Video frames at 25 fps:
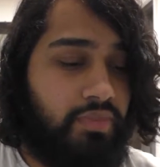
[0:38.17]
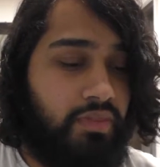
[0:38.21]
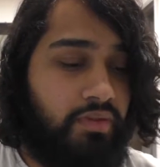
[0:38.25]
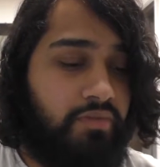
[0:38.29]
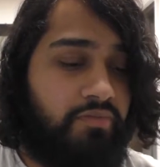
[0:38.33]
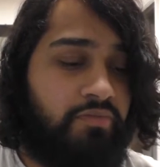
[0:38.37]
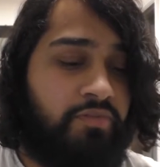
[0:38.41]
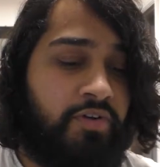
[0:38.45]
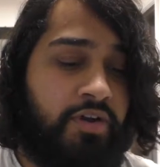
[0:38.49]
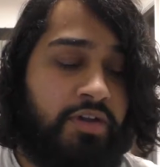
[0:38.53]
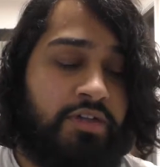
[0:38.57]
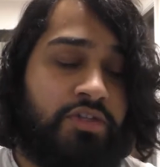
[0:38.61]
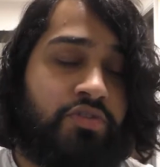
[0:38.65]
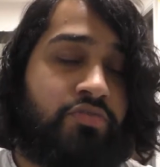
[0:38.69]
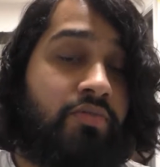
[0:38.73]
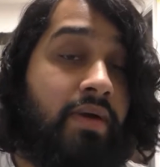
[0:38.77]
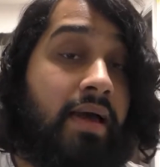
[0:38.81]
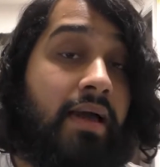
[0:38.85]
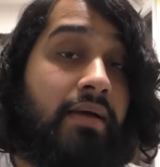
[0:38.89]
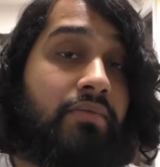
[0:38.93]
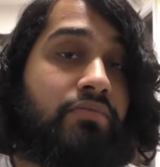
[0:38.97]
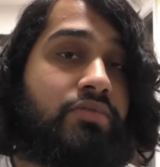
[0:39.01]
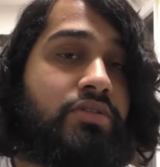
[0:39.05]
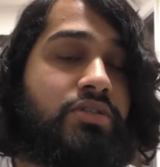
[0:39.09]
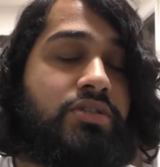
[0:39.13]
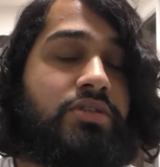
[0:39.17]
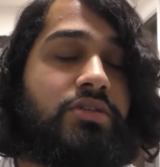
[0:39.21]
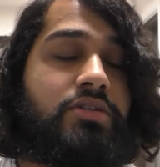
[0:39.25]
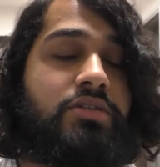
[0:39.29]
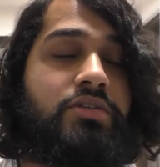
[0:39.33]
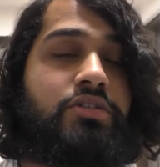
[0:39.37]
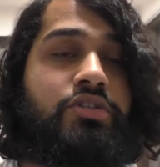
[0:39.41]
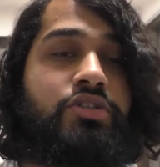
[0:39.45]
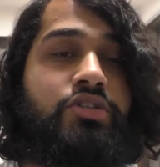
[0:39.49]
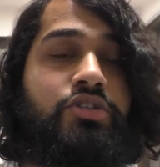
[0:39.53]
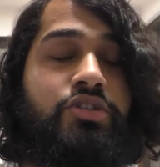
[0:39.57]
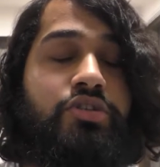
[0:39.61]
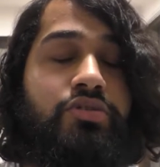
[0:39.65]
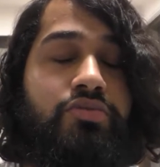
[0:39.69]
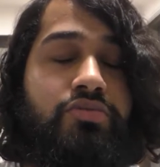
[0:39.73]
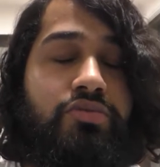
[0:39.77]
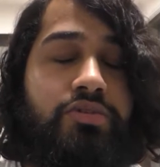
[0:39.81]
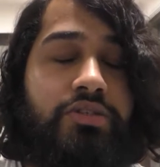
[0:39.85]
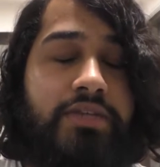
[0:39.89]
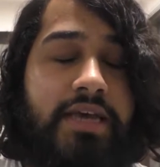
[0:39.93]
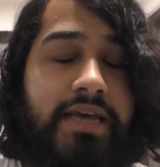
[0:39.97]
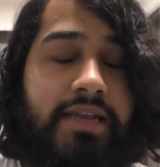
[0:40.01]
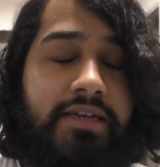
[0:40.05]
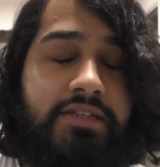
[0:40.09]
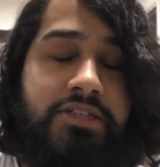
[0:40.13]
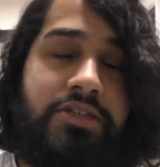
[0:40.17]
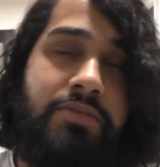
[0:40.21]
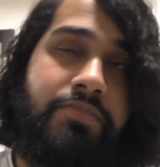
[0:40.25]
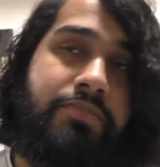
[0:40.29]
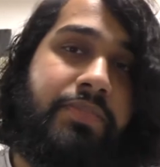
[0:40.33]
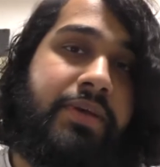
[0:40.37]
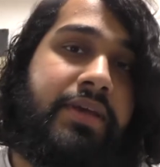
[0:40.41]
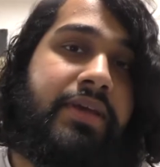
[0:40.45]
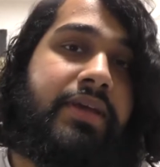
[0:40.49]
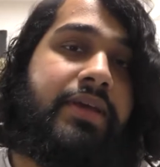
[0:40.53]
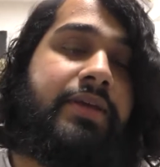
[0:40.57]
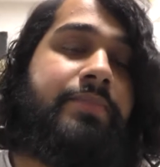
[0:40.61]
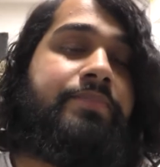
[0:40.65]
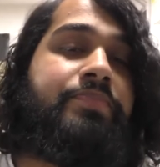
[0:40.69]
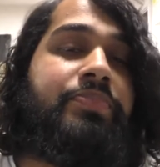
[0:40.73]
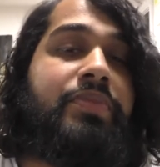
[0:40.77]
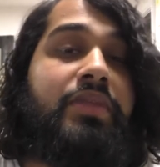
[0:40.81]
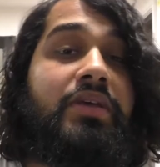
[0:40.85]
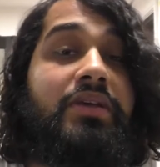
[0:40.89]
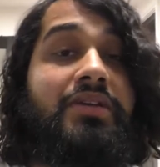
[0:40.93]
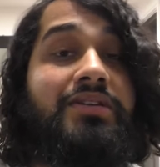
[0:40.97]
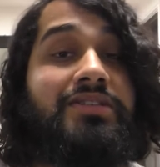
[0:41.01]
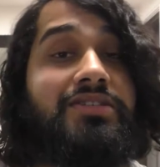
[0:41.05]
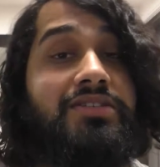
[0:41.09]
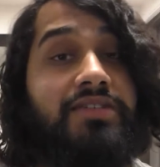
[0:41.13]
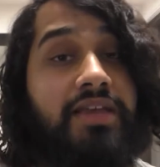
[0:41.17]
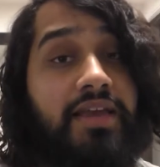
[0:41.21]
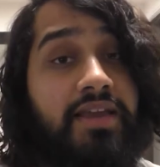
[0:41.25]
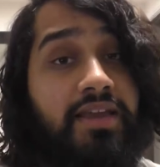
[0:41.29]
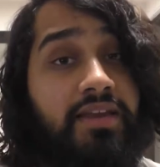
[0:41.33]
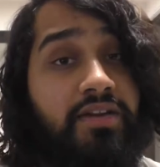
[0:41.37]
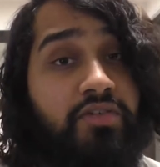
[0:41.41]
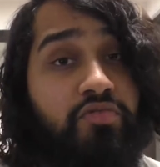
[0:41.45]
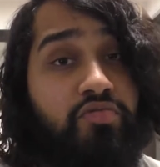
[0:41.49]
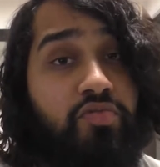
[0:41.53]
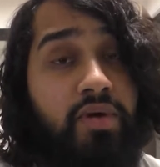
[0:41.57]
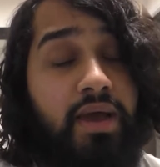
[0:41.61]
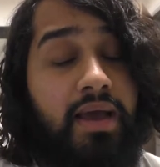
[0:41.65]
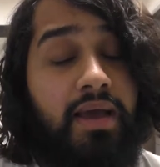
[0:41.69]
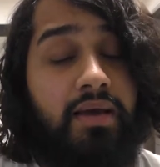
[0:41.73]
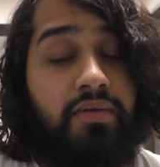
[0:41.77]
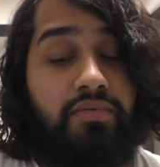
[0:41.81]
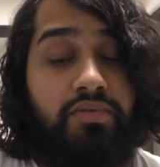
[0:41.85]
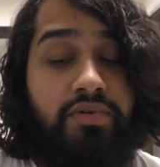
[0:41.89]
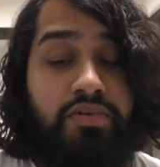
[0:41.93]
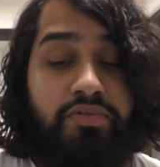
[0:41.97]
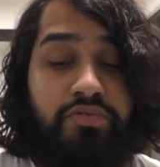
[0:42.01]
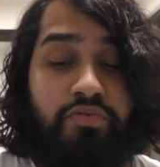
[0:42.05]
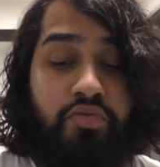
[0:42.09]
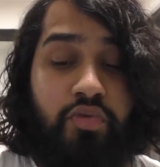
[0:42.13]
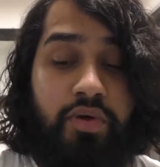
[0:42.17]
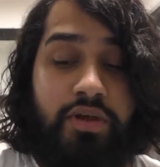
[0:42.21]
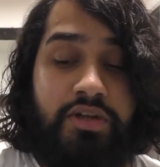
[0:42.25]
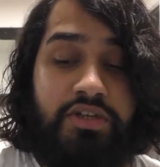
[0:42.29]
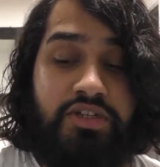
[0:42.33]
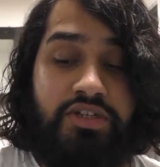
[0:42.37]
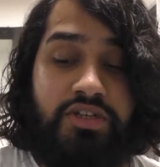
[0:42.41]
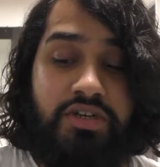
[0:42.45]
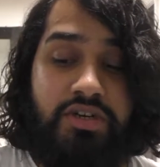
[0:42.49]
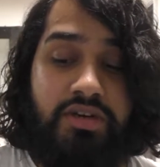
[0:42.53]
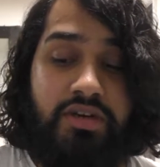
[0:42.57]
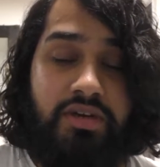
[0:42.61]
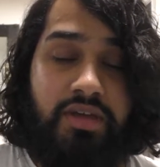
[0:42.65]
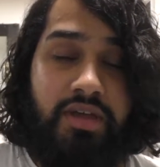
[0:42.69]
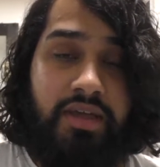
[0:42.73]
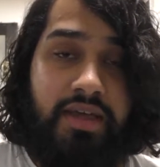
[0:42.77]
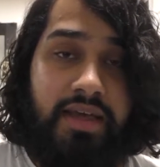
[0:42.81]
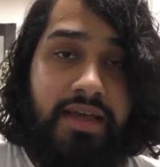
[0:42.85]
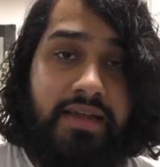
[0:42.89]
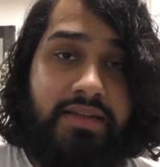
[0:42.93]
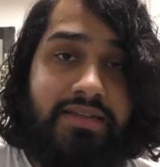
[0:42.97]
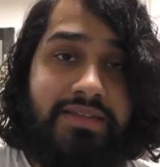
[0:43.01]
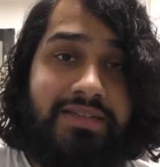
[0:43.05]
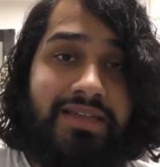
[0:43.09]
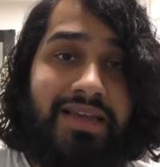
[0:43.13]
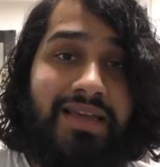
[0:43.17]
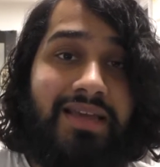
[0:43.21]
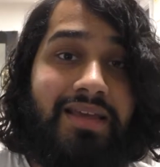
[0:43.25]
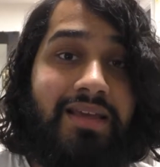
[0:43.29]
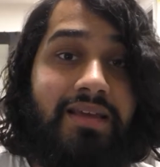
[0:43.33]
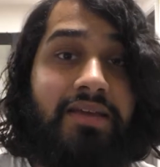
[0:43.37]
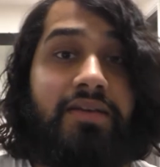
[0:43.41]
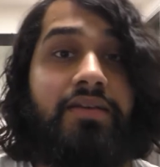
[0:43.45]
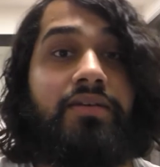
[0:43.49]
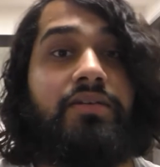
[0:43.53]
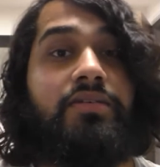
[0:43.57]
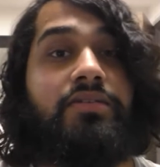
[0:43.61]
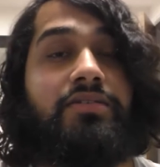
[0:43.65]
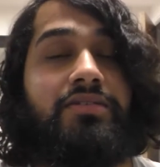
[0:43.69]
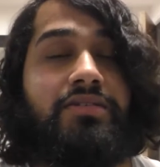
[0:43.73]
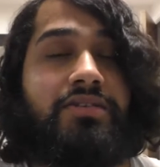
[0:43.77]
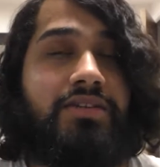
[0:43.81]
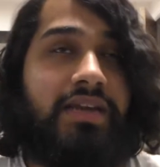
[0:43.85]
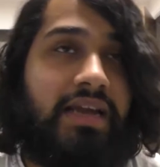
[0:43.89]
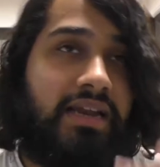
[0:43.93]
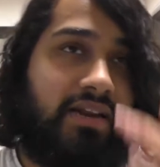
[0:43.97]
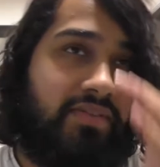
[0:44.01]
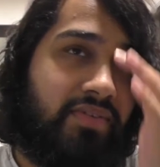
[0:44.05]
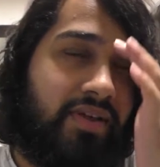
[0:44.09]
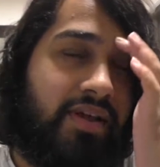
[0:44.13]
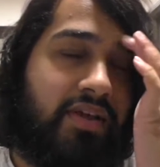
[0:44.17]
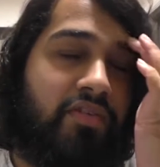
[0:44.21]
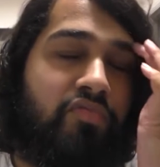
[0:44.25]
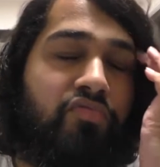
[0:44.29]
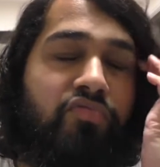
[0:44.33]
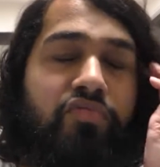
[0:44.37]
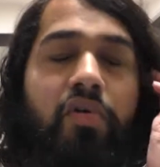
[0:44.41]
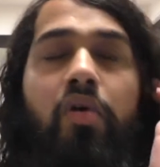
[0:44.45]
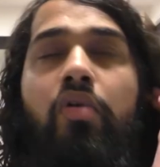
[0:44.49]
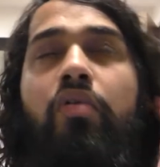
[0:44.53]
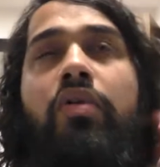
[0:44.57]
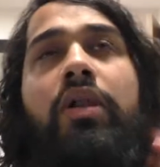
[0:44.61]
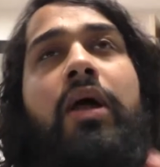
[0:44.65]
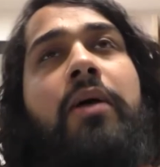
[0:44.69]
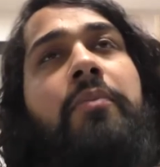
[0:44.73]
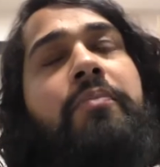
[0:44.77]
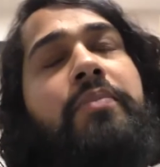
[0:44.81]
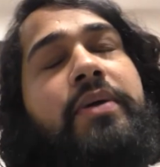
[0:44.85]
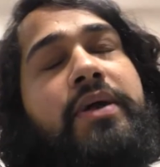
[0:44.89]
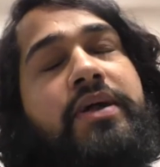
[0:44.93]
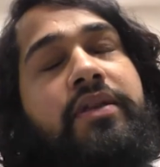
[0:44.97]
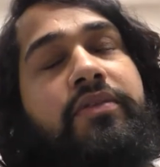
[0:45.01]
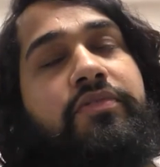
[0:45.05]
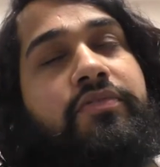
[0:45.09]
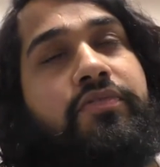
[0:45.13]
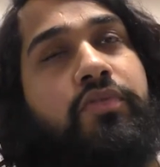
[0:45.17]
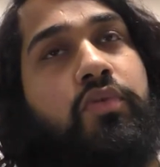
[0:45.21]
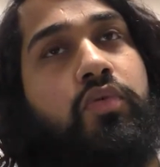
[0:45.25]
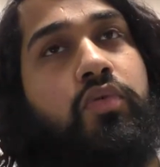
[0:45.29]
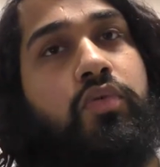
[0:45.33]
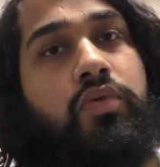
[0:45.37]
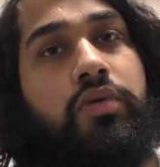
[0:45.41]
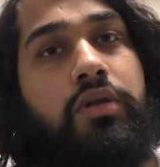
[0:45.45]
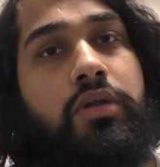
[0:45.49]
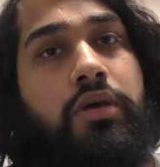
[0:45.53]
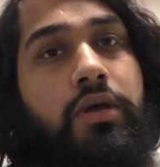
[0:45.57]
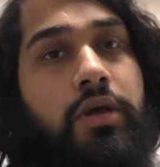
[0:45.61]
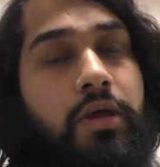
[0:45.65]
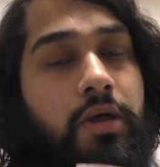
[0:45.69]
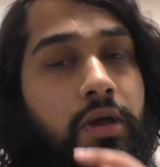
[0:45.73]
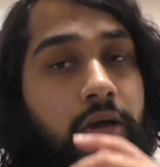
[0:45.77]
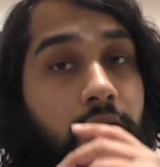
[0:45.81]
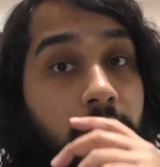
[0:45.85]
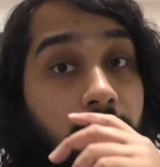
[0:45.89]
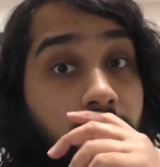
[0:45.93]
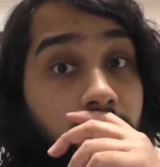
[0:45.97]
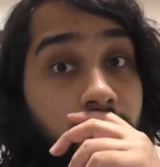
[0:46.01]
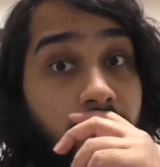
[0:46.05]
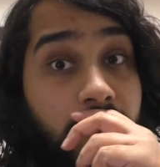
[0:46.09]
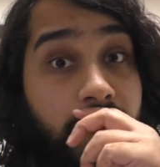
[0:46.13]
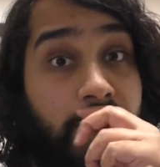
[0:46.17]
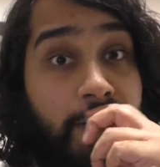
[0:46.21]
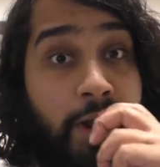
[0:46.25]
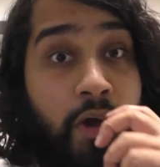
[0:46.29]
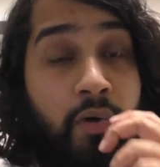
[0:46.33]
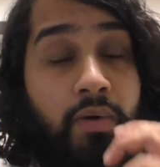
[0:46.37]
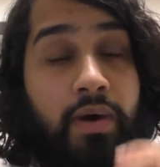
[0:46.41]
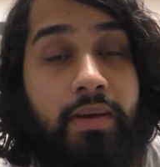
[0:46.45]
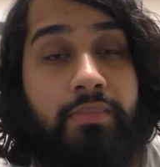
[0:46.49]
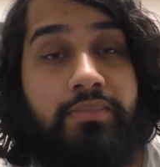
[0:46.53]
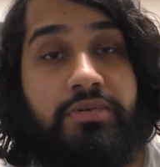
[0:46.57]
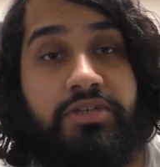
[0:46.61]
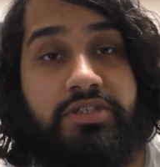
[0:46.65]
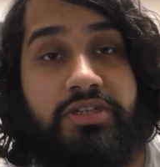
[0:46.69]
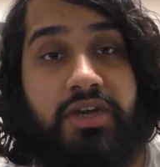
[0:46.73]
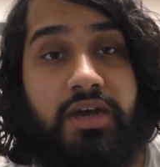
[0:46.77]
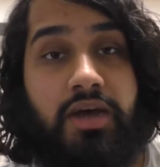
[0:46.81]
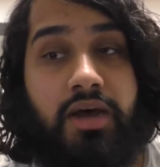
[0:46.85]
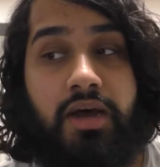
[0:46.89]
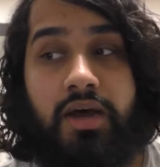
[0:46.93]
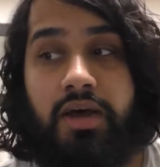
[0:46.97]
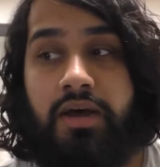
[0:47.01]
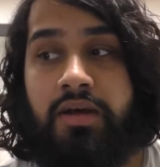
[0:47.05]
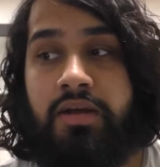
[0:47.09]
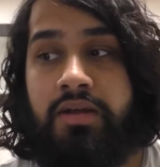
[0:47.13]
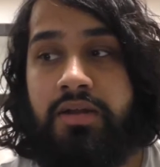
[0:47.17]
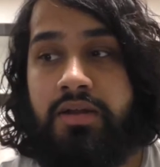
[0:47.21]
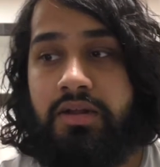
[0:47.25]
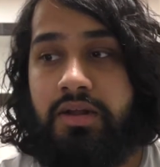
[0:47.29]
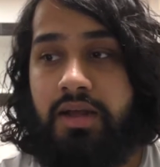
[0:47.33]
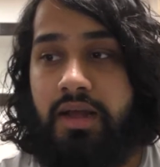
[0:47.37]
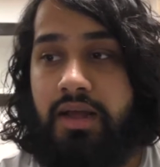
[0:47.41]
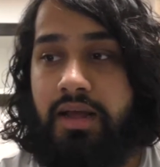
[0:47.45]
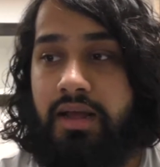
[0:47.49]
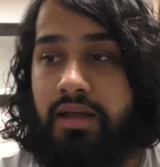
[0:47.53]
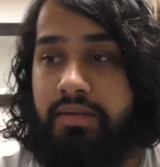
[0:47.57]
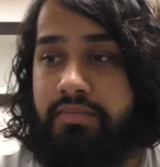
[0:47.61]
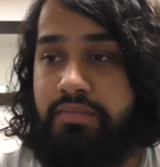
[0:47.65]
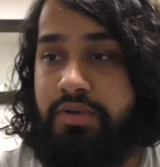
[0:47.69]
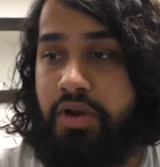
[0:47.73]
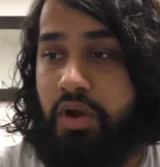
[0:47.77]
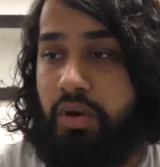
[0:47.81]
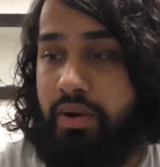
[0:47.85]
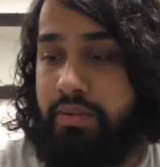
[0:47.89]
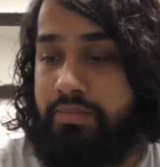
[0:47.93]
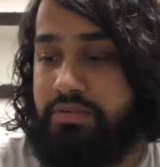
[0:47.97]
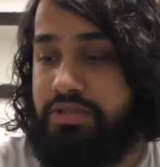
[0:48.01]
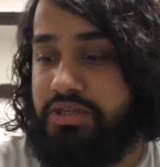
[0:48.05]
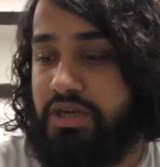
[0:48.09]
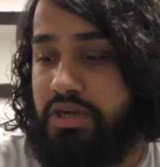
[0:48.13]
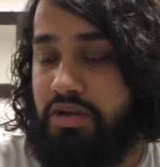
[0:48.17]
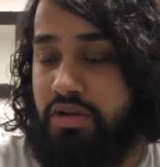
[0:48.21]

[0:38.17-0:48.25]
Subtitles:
first rounds do tend to be. Second round, Frazier gets a kind of like a roll-up pinfall on Noam Dar. Noam